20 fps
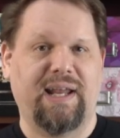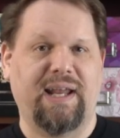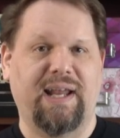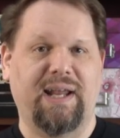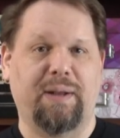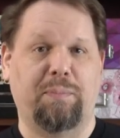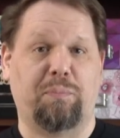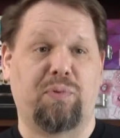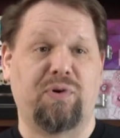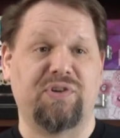
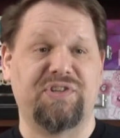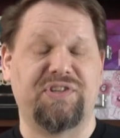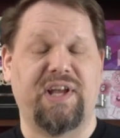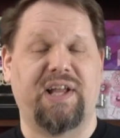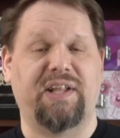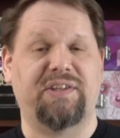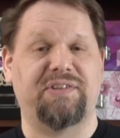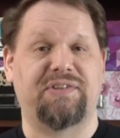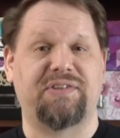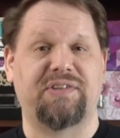It
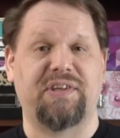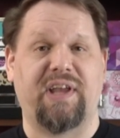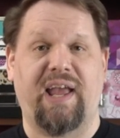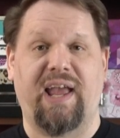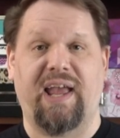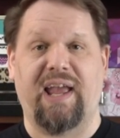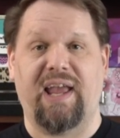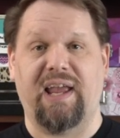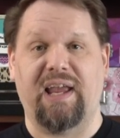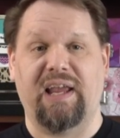presents
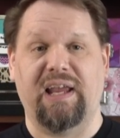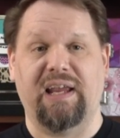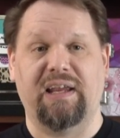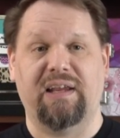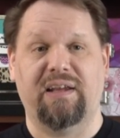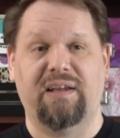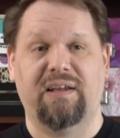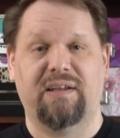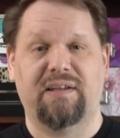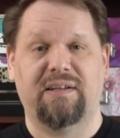
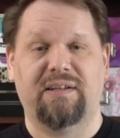a